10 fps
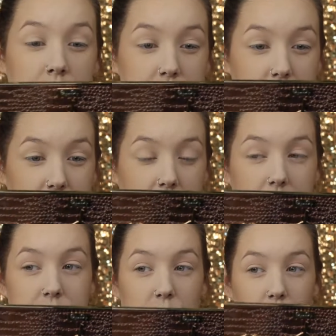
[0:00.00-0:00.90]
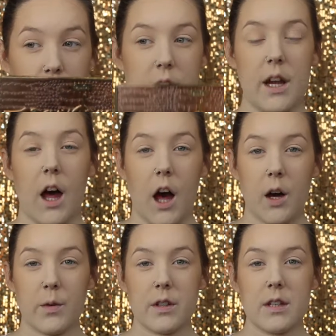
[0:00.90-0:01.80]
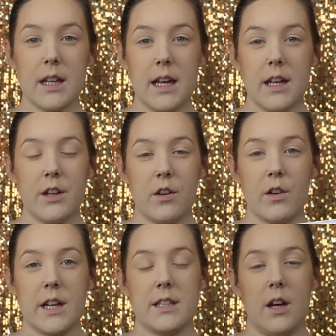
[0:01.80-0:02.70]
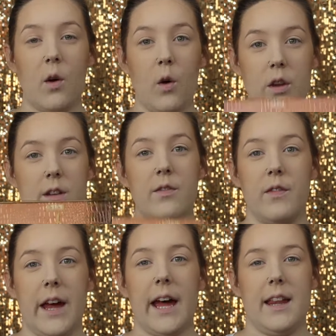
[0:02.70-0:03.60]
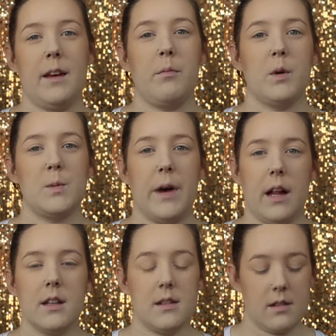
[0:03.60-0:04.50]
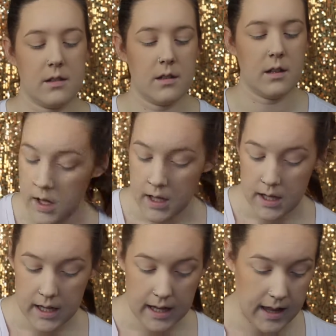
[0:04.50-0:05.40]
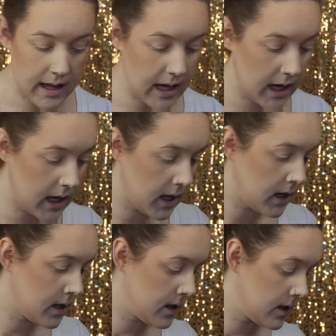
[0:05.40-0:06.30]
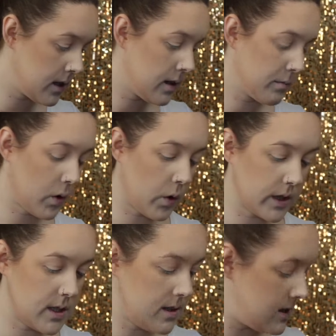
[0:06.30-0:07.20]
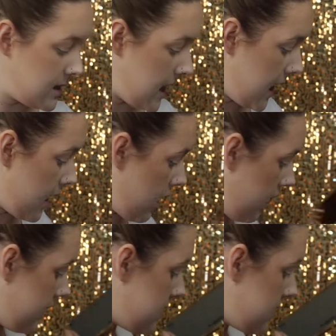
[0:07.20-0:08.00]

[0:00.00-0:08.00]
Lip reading: So you have to hold it awkwardly. You don't get to hold it flat like most palettes. And then I'm going to stay on